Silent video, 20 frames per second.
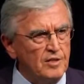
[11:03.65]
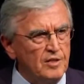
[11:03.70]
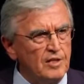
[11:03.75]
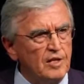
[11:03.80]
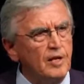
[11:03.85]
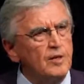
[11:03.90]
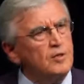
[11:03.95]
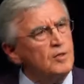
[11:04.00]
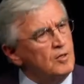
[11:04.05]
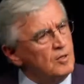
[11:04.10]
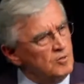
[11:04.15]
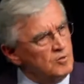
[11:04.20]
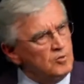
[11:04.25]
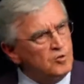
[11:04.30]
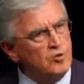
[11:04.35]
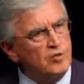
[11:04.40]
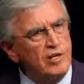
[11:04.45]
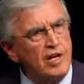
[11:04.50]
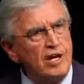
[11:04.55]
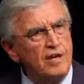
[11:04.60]
and I
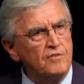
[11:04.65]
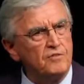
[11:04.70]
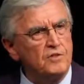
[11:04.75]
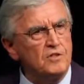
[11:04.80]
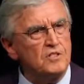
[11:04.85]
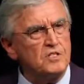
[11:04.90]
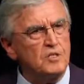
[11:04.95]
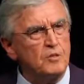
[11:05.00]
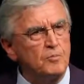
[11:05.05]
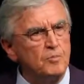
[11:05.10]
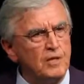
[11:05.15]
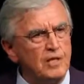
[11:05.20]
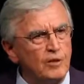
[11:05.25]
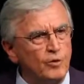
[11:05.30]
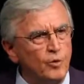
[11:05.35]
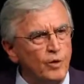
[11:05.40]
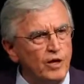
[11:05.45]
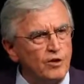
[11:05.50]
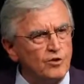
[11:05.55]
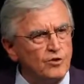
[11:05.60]
derived a simple
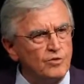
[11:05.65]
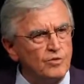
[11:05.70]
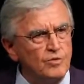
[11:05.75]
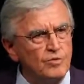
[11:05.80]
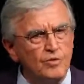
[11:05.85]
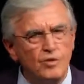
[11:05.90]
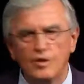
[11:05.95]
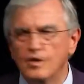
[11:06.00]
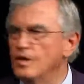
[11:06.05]
equation.